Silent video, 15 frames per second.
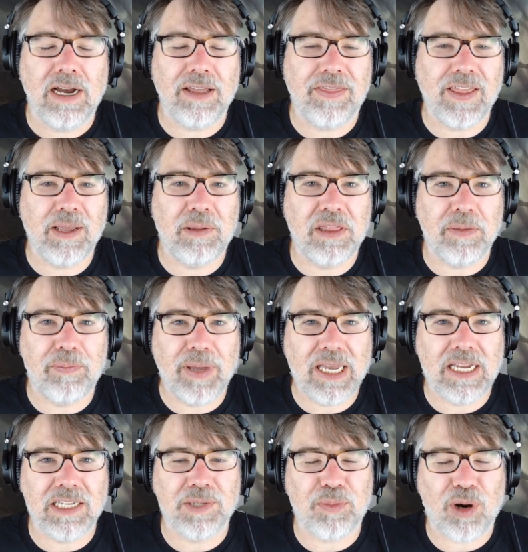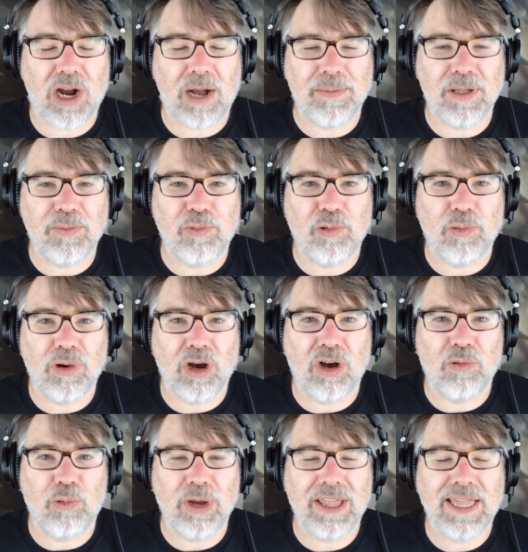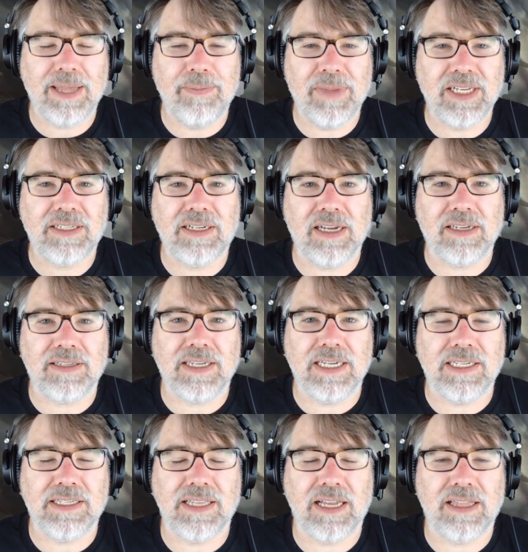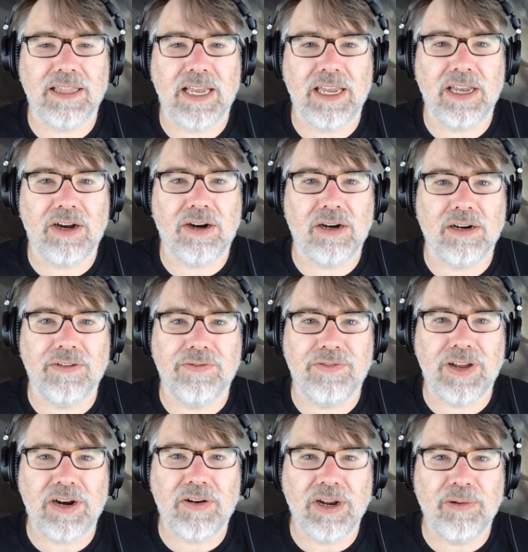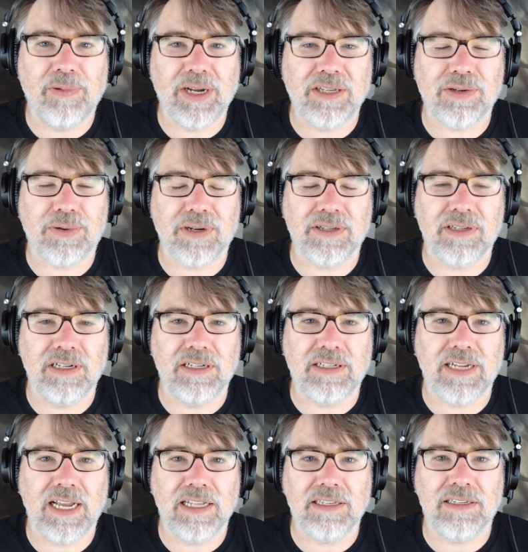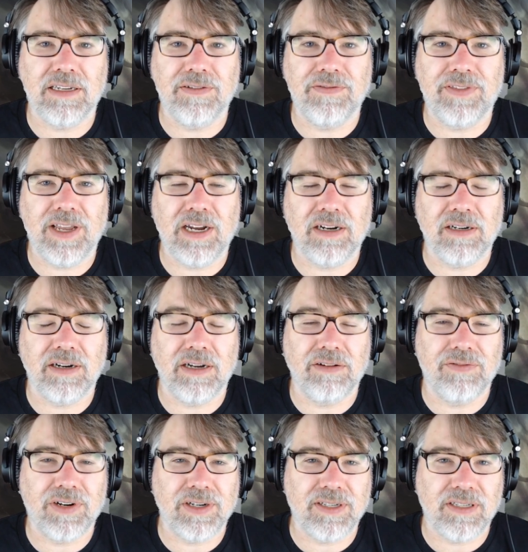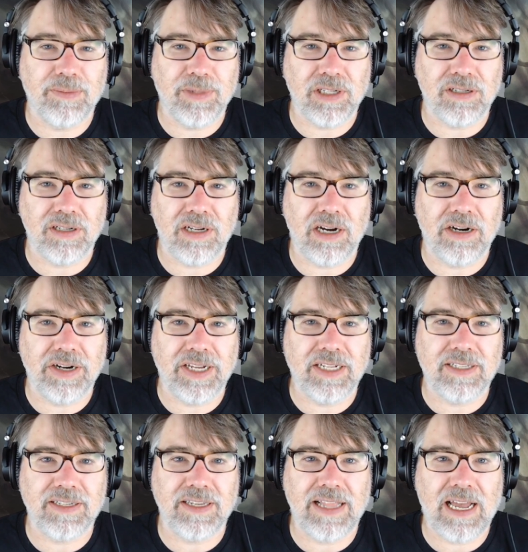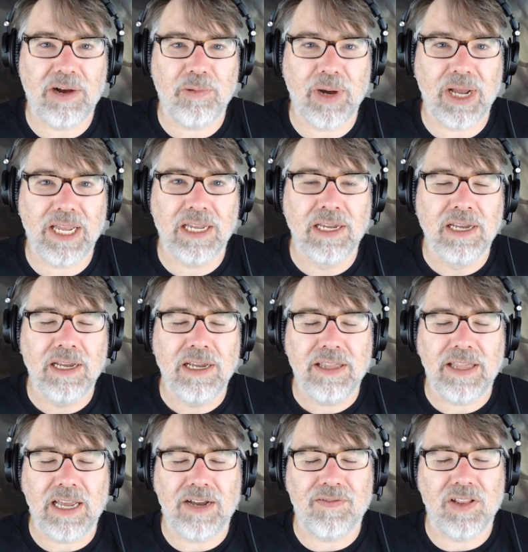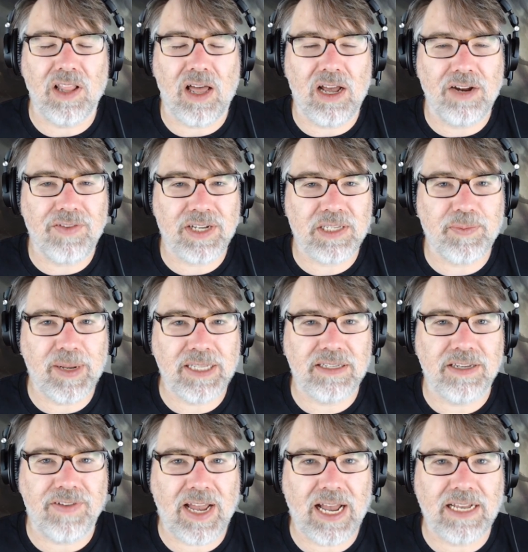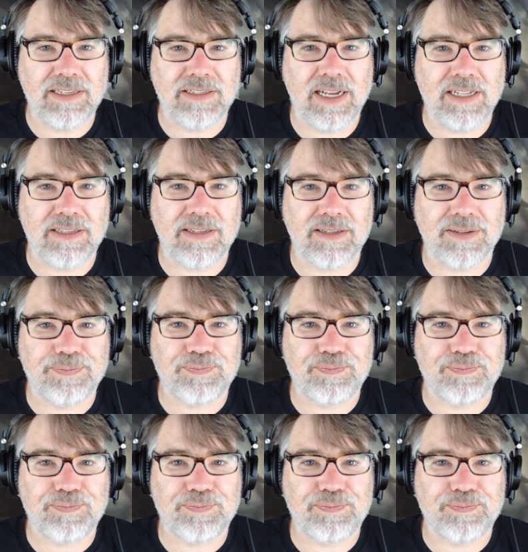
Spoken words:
I think the biggest problem with the Mystics is that they are very resource intensive. They are very similar to Guardians in that way. They have a lot of expensive assets.